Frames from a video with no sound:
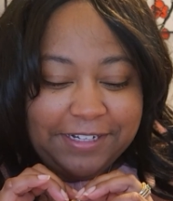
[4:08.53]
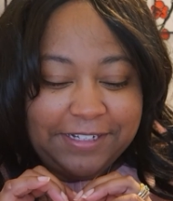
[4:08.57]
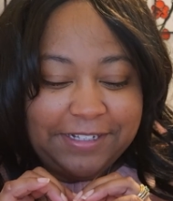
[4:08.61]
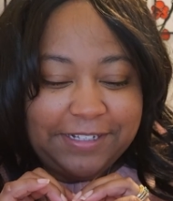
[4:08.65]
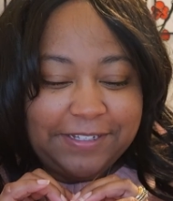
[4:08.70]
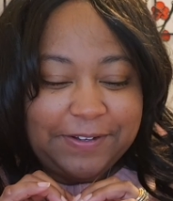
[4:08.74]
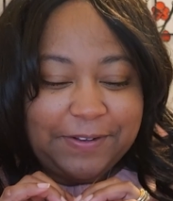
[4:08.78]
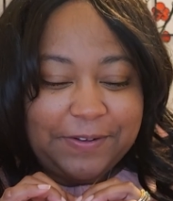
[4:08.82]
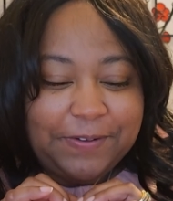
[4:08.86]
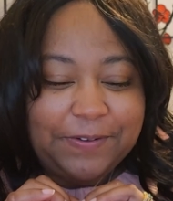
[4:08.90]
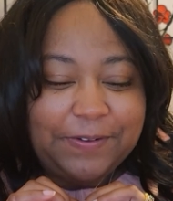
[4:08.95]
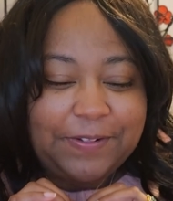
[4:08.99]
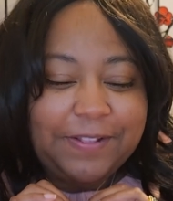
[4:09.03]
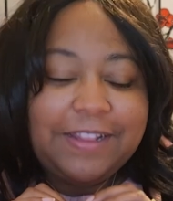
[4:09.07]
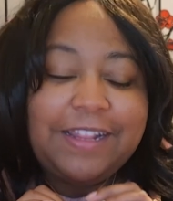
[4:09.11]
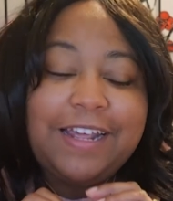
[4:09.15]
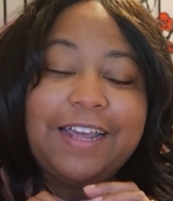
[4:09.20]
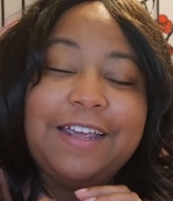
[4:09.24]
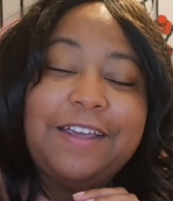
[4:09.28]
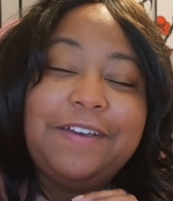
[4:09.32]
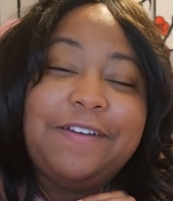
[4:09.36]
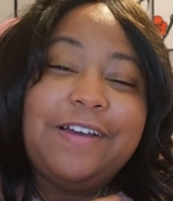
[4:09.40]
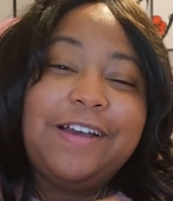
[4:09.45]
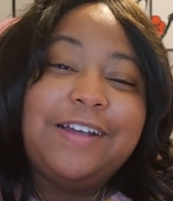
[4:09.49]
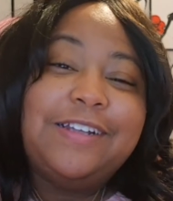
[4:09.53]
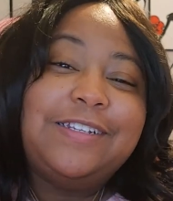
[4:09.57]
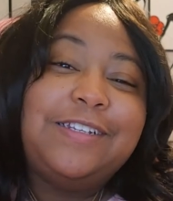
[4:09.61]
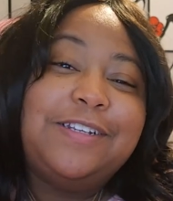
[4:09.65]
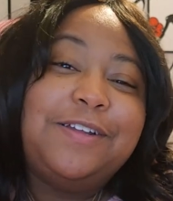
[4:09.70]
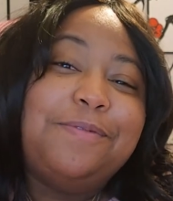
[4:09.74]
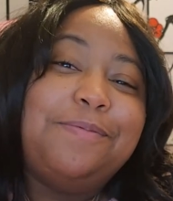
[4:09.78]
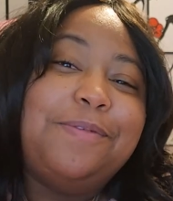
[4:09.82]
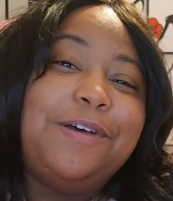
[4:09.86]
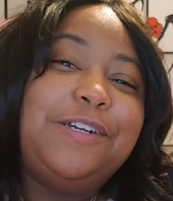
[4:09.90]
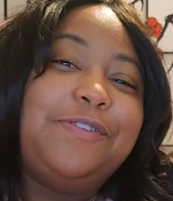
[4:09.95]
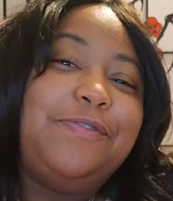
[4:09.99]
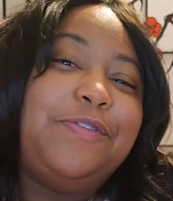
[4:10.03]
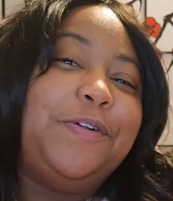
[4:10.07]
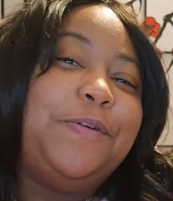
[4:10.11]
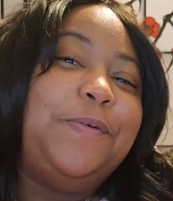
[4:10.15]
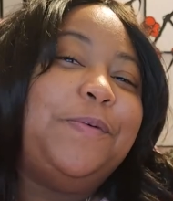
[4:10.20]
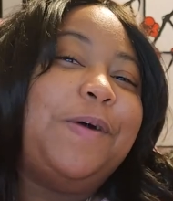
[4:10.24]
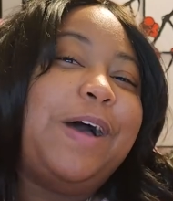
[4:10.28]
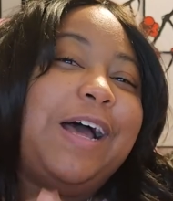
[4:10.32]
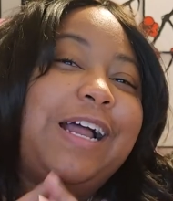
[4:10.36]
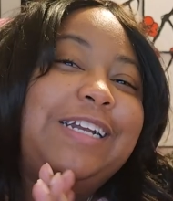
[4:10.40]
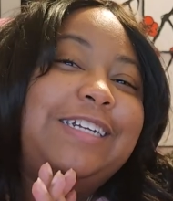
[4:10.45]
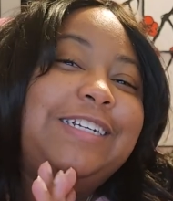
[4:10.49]
so thank you guys so much for
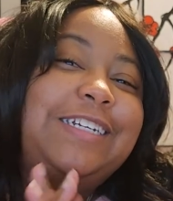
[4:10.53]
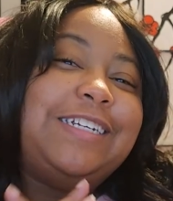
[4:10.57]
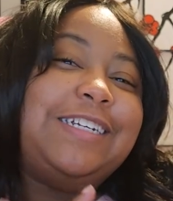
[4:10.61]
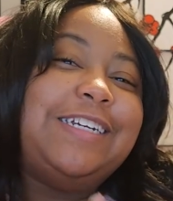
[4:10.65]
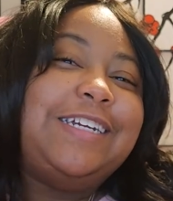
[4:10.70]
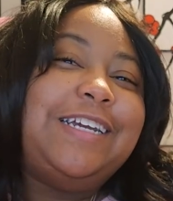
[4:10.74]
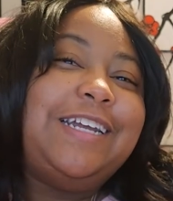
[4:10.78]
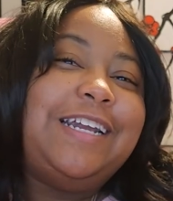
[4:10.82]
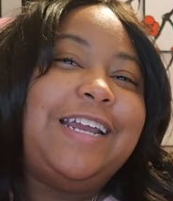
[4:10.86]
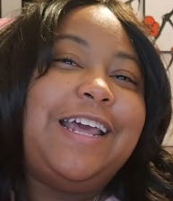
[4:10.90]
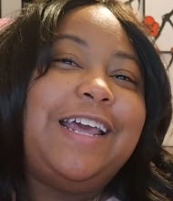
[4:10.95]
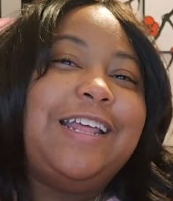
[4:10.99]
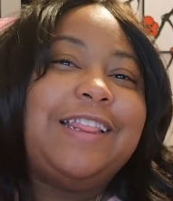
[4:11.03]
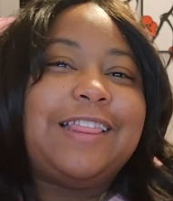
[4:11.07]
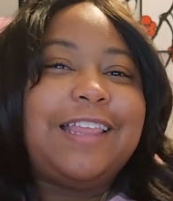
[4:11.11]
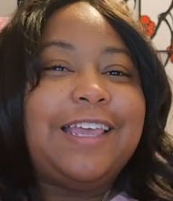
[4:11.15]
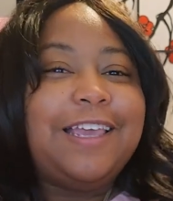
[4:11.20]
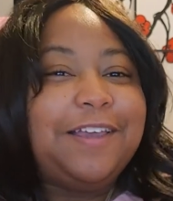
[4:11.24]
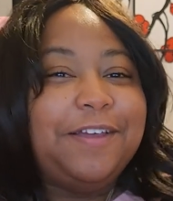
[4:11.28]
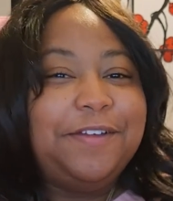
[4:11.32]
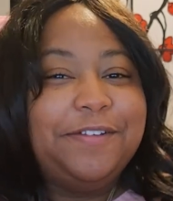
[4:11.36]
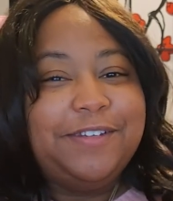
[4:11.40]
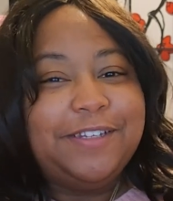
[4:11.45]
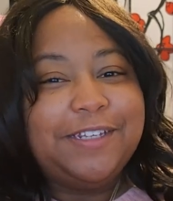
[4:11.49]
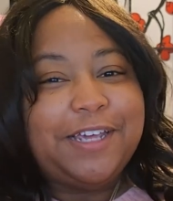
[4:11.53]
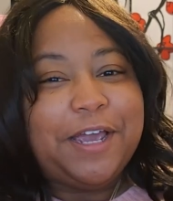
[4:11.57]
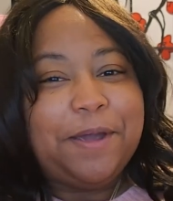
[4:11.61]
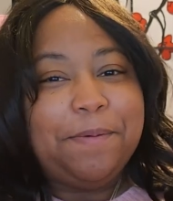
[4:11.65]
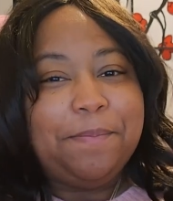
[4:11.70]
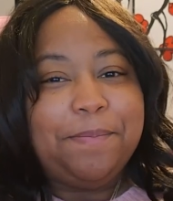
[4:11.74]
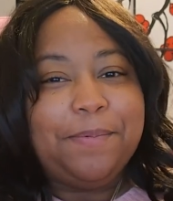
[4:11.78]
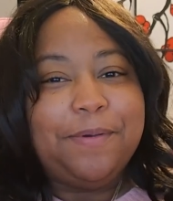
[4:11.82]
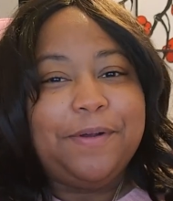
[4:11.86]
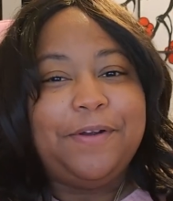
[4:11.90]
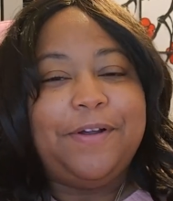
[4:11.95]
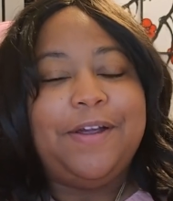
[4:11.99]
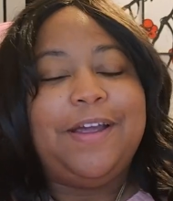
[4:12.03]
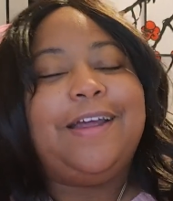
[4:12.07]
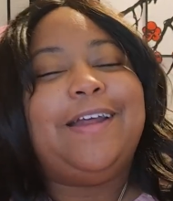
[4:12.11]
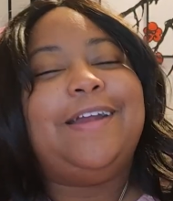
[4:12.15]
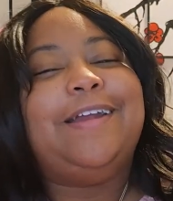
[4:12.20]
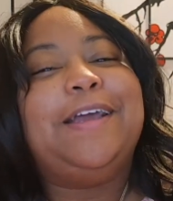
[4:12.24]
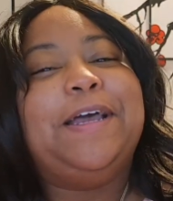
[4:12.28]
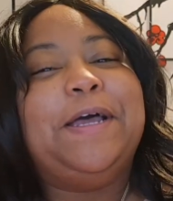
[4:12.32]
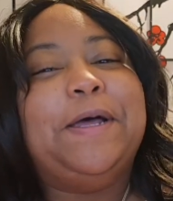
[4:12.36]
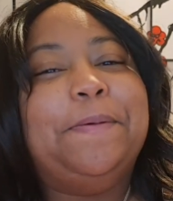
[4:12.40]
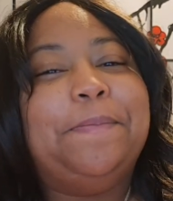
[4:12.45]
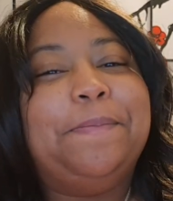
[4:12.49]
watching and thank you Scamper and
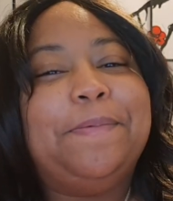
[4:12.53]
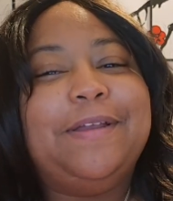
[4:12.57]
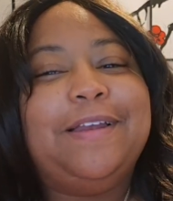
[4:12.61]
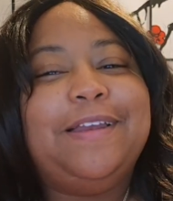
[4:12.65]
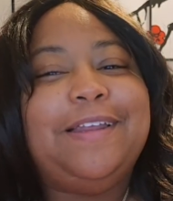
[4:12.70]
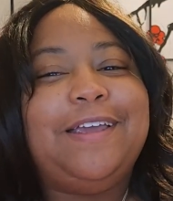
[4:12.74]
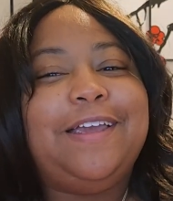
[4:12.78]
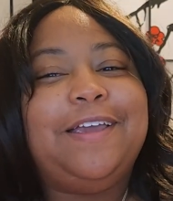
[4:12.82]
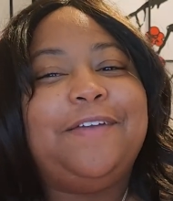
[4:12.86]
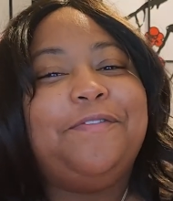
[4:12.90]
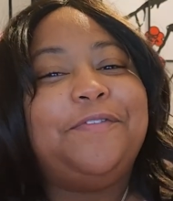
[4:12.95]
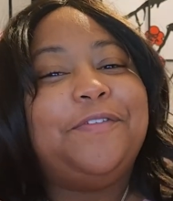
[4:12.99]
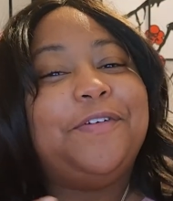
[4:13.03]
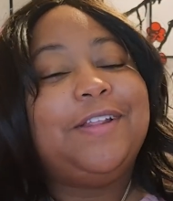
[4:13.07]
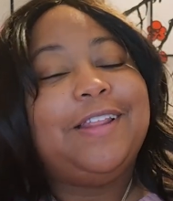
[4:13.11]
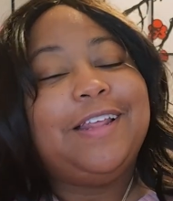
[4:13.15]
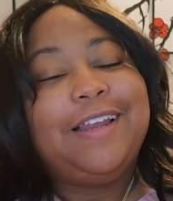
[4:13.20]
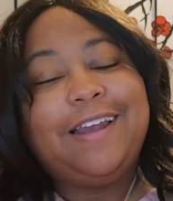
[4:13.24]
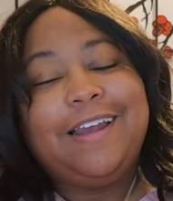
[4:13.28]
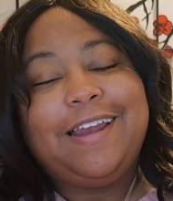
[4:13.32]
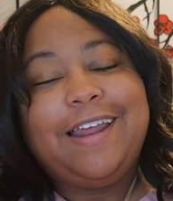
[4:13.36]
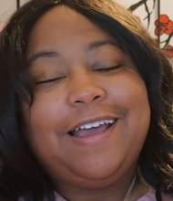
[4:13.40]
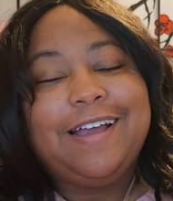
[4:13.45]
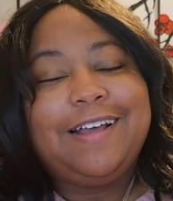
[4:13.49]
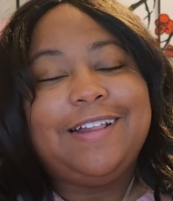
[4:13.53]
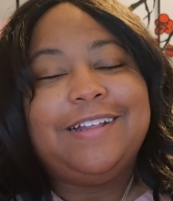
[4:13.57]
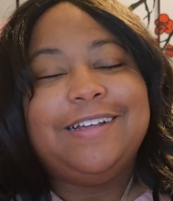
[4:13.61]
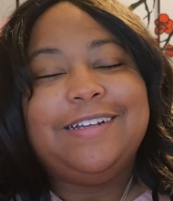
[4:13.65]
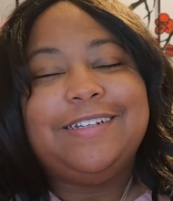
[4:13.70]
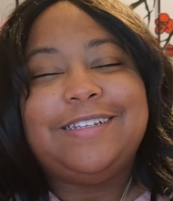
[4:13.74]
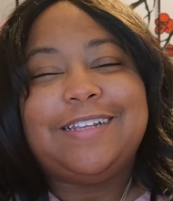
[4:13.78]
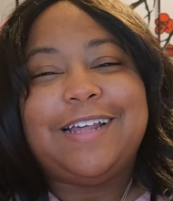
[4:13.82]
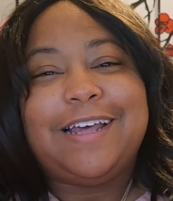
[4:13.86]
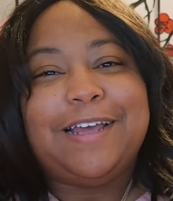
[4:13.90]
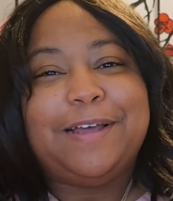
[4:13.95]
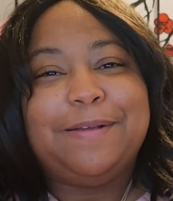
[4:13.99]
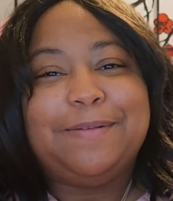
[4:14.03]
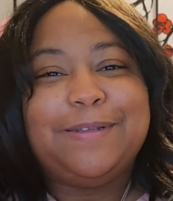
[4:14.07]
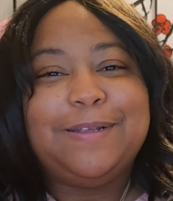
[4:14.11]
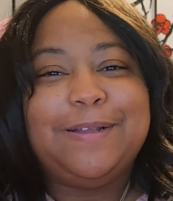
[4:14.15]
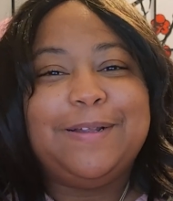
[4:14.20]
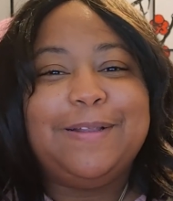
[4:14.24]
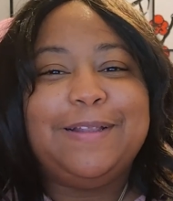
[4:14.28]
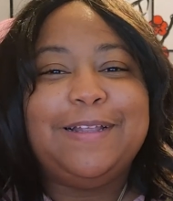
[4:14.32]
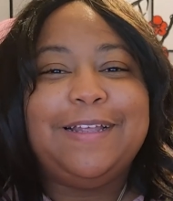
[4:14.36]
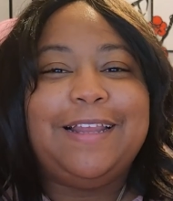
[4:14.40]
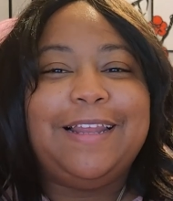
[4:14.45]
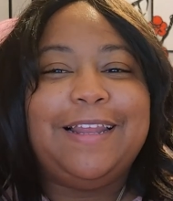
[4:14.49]
Company for the necklace. I
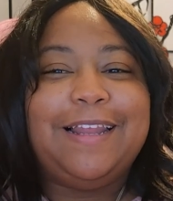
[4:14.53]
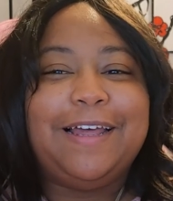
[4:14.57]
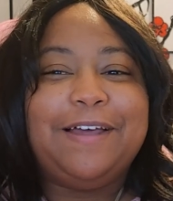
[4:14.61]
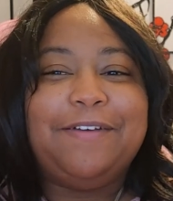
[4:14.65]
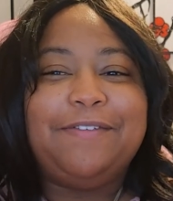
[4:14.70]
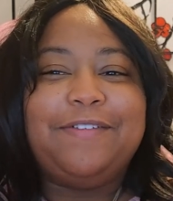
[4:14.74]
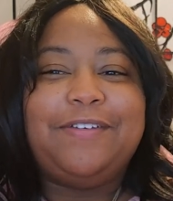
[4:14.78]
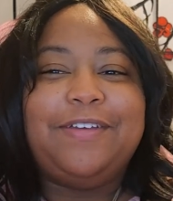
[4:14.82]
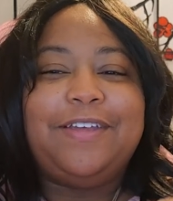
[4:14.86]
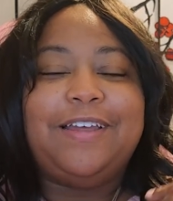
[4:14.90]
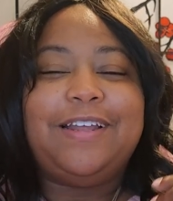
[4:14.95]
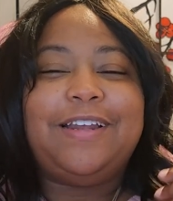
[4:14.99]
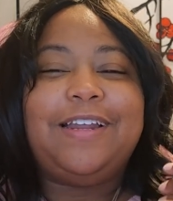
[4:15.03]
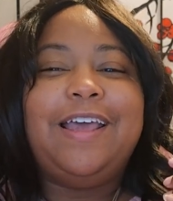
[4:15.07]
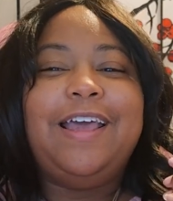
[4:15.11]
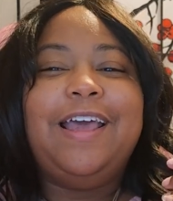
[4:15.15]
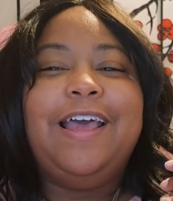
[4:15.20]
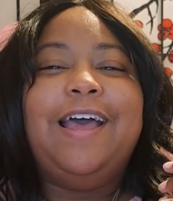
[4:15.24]
absolutely love it.